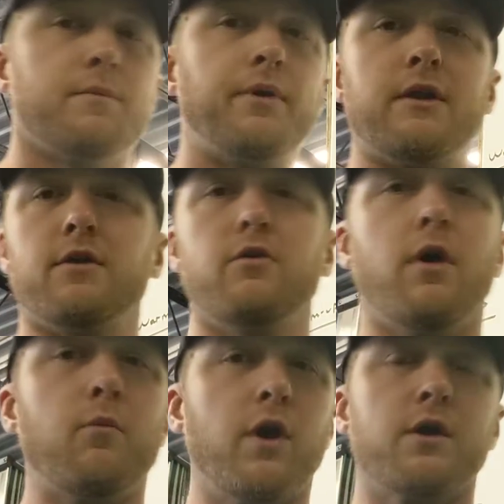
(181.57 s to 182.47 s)
depending on
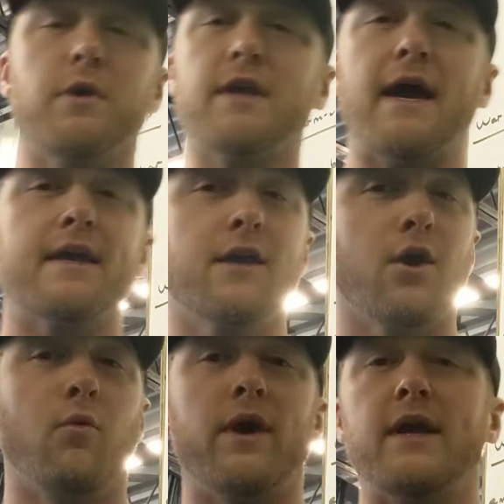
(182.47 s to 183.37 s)
who I'm working with, I can
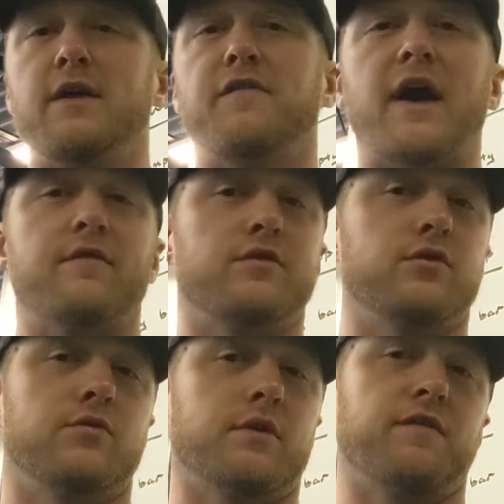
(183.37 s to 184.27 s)
go 185 or
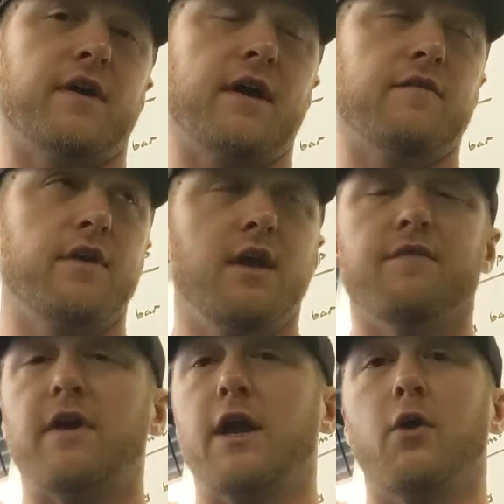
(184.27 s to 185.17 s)
225.
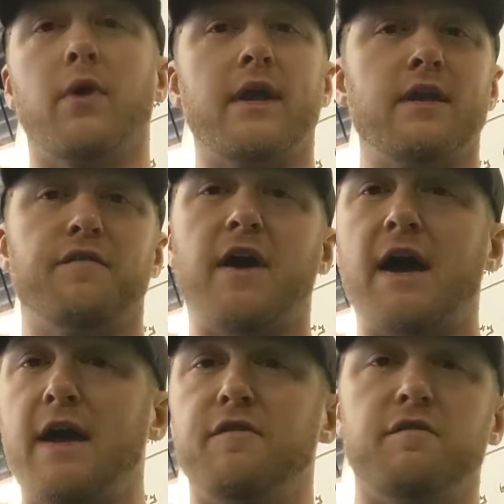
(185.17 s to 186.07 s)
If I go
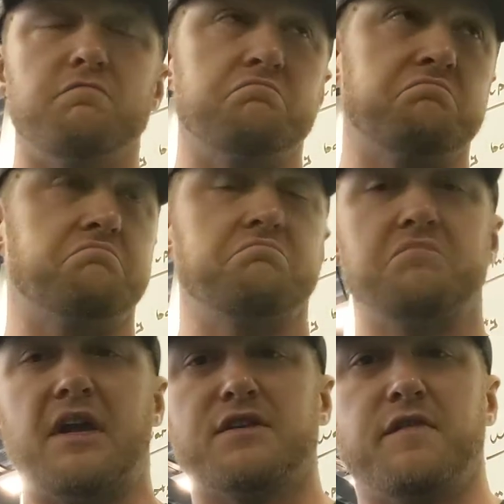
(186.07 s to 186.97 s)
185,
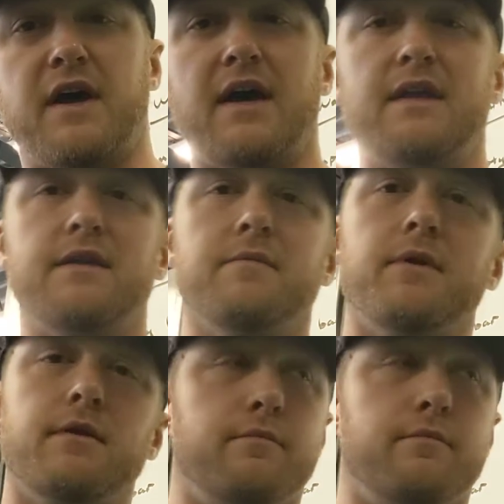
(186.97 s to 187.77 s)
that's fine.